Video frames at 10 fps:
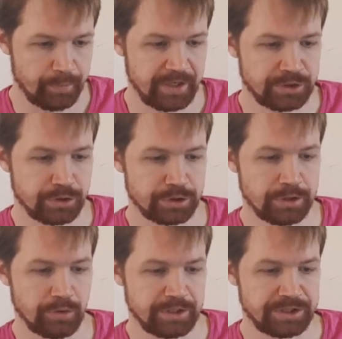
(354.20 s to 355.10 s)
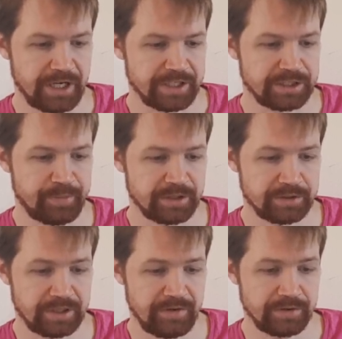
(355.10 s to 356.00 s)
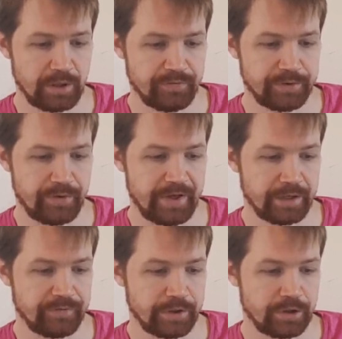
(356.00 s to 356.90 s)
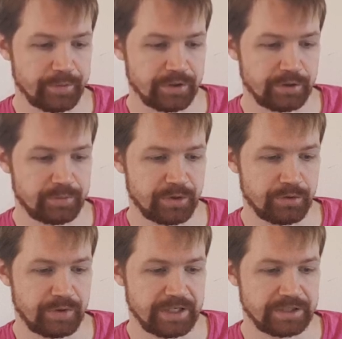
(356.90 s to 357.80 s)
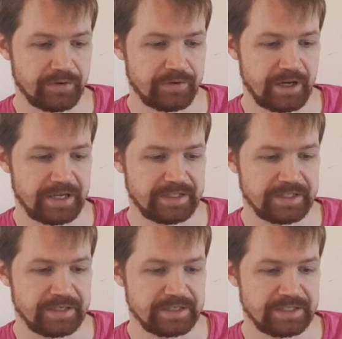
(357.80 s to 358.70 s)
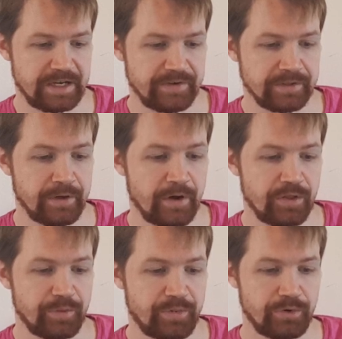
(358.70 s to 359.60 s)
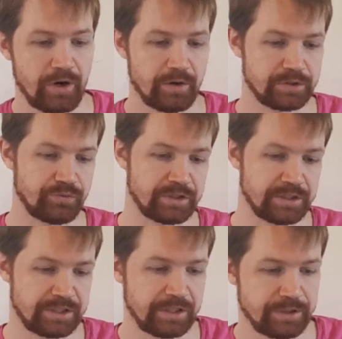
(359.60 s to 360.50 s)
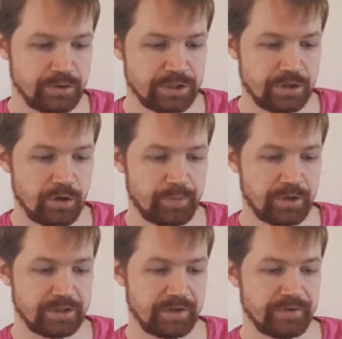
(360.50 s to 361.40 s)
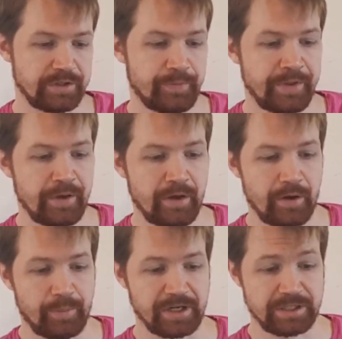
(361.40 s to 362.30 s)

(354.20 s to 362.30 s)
picture slowly changed. But even after the end of the communal brewing rights of 1807, the brew house was still used cooperatively by